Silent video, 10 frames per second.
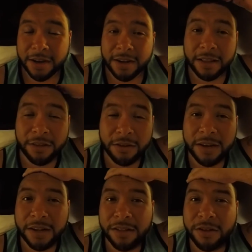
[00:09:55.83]
kind of let
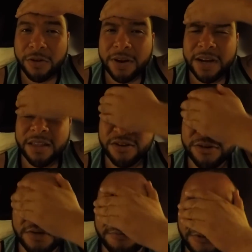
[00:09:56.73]
you guys know how the
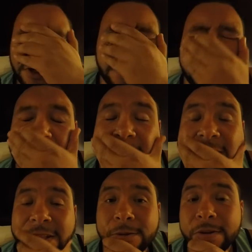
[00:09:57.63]
trip
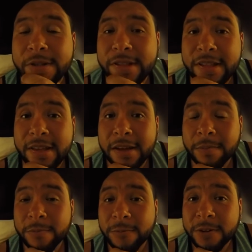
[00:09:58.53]
was as you can see
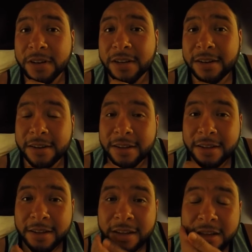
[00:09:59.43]
I'm fucking
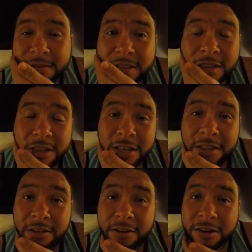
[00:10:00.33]
50
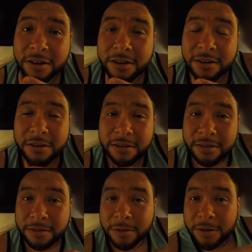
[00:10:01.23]
shades darker
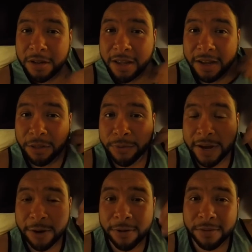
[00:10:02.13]
in like
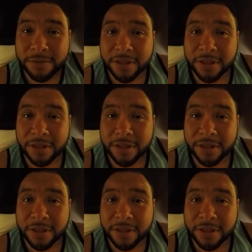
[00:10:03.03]
three hours